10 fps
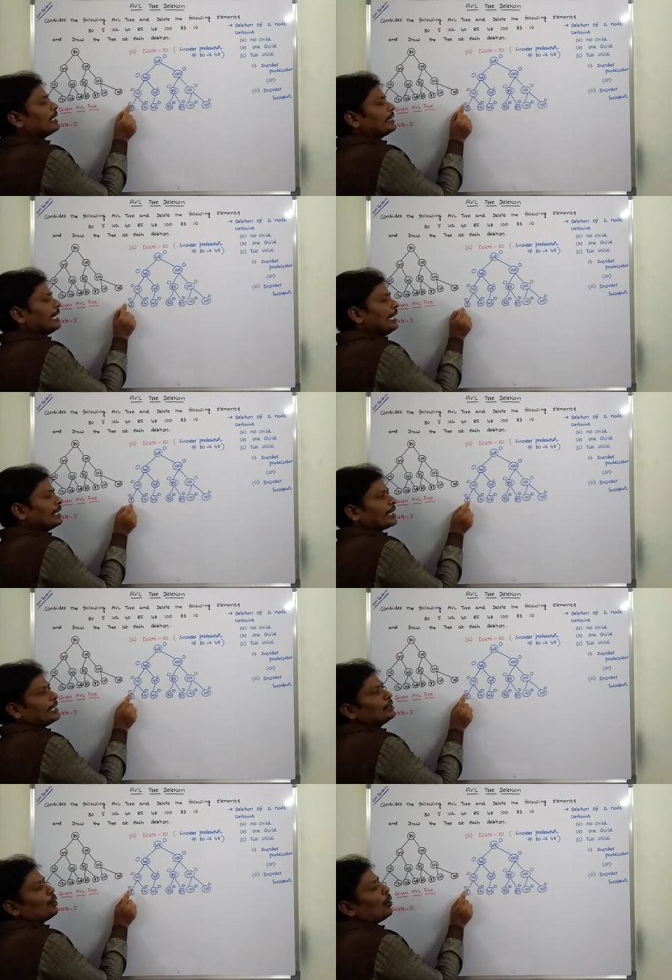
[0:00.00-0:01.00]
the
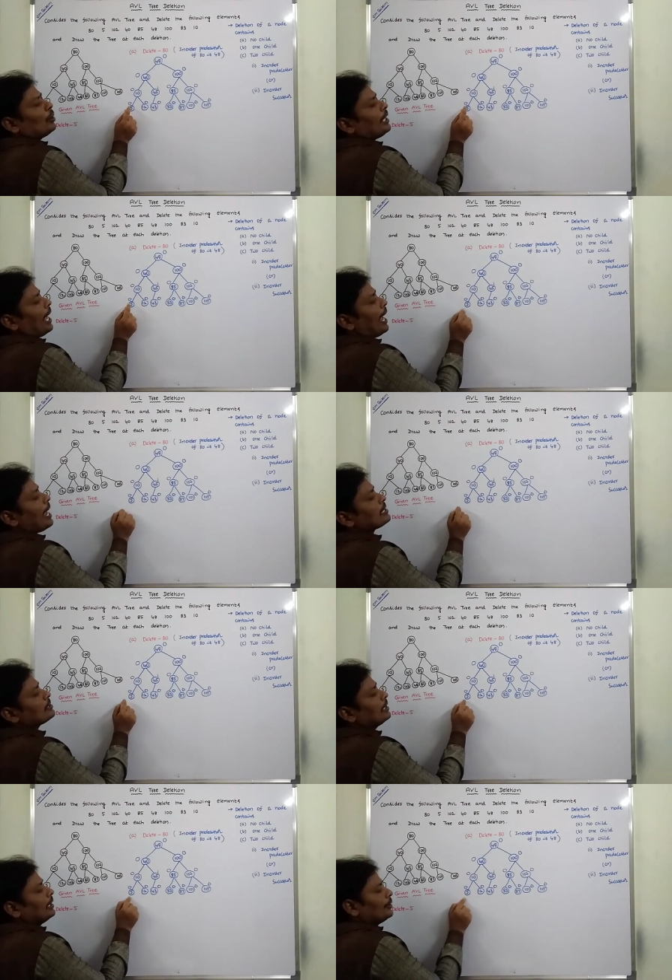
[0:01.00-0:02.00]
deleted node
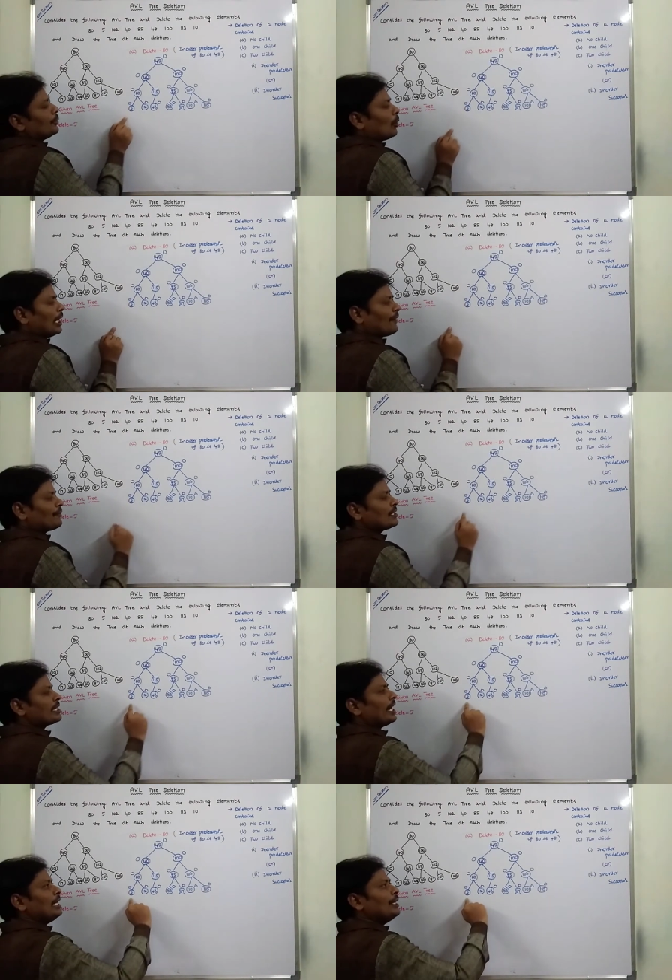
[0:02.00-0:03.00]
has no left
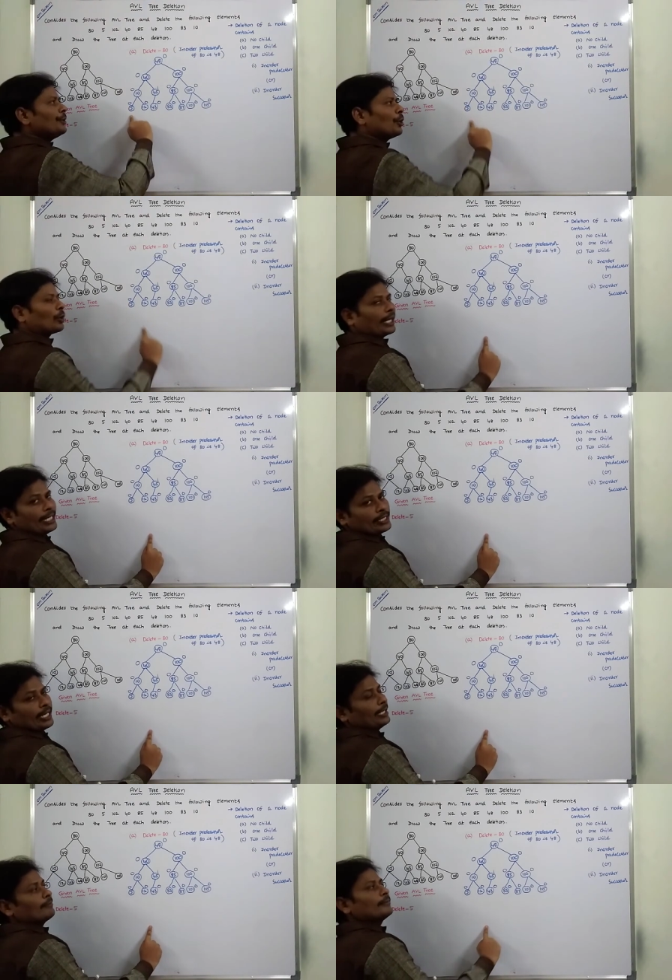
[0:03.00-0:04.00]
child, no right
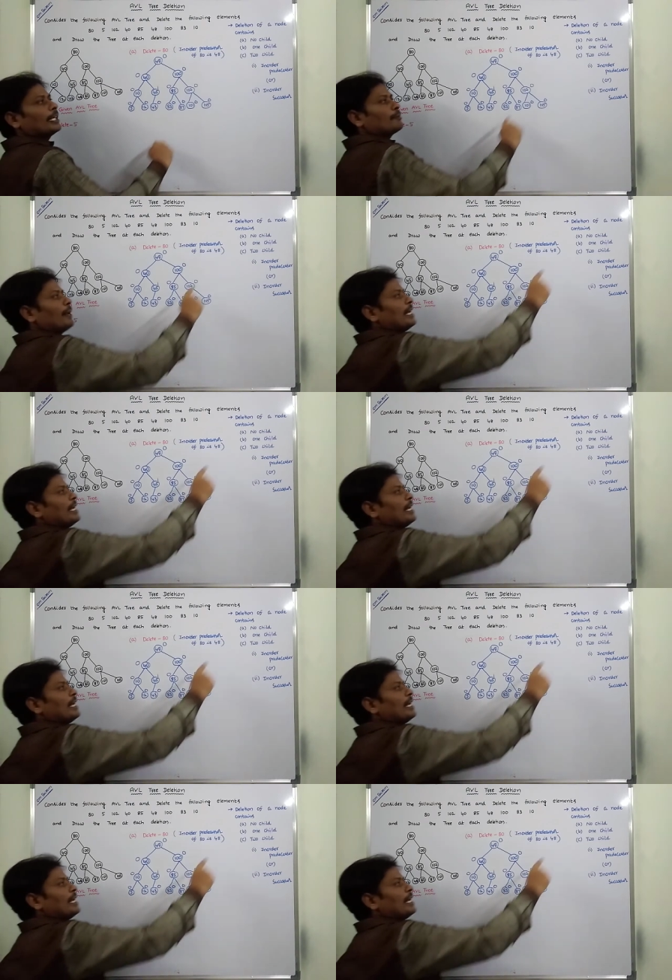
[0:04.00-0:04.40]
child. That